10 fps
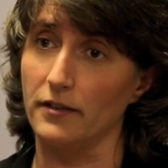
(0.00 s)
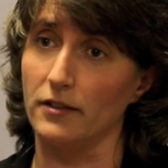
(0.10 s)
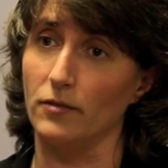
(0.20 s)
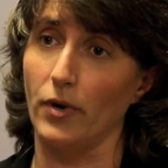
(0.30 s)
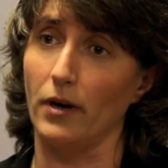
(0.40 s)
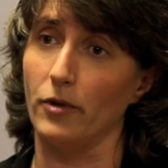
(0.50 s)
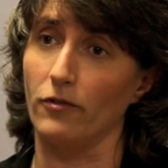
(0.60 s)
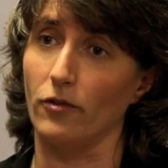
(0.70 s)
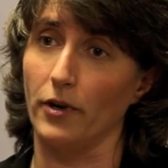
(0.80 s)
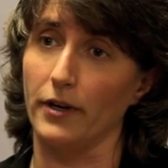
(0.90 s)
to the
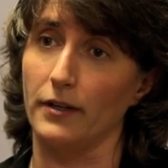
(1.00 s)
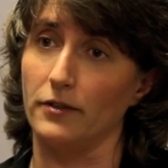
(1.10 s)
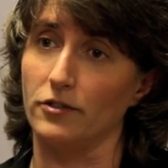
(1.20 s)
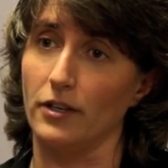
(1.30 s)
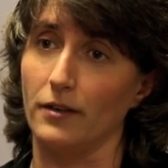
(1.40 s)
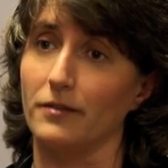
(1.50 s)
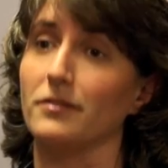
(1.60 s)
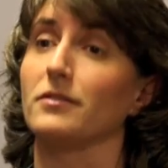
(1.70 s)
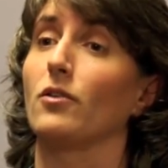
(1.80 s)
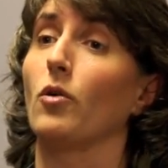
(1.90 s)

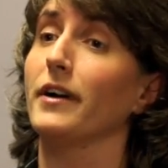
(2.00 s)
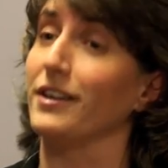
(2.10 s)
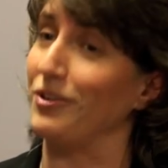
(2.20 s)
the Oregon